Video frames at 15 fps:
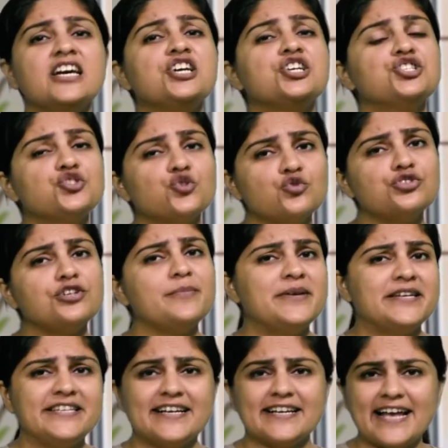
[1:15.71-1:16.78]
social
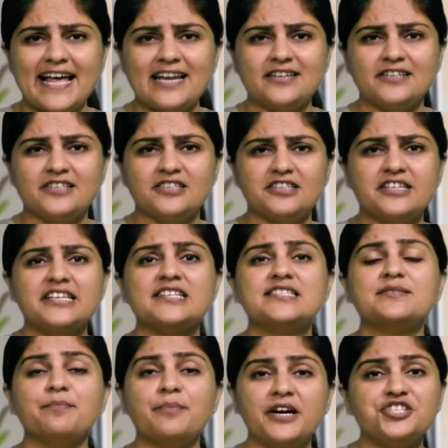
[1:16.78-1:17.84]
media calendar is
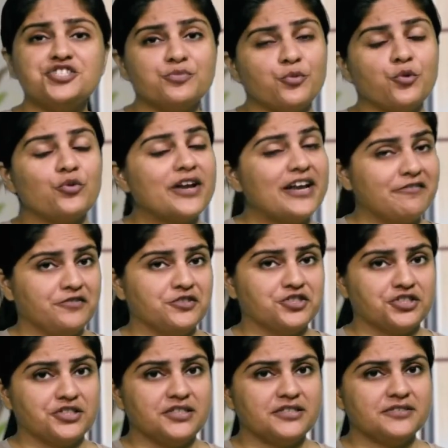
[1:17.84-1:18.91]
much more
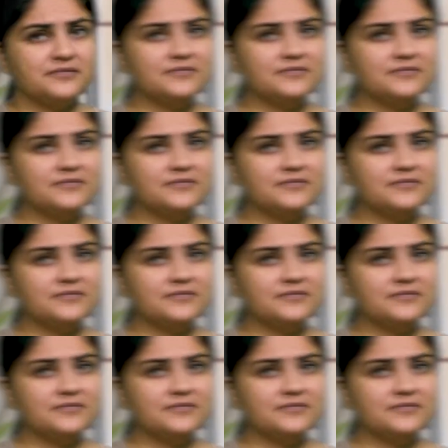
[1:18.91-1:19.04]
efficient.